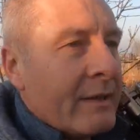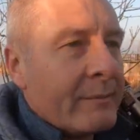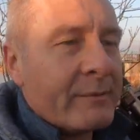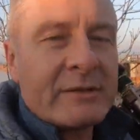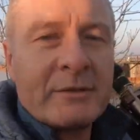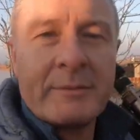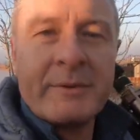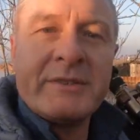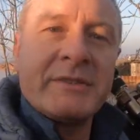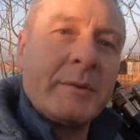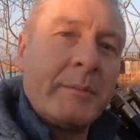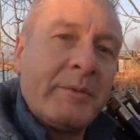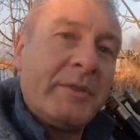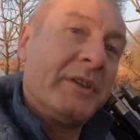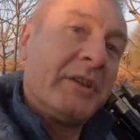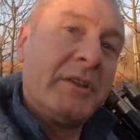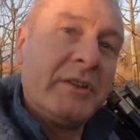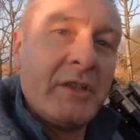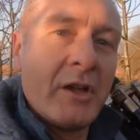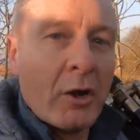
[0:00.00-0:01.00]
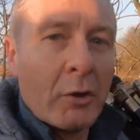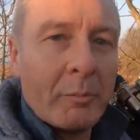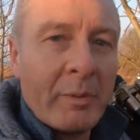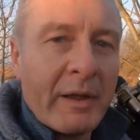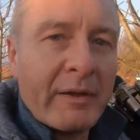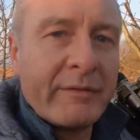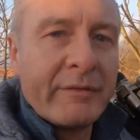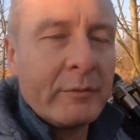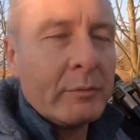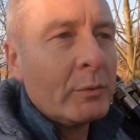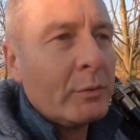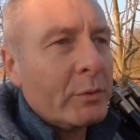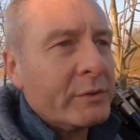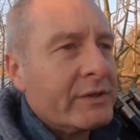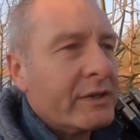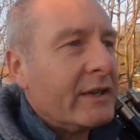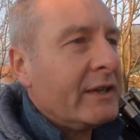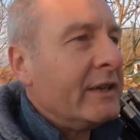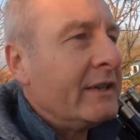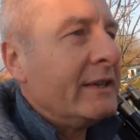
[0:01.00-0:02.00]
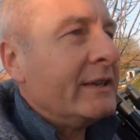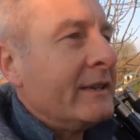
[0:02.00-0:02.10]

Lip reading: must have been something in the Old Bedford water.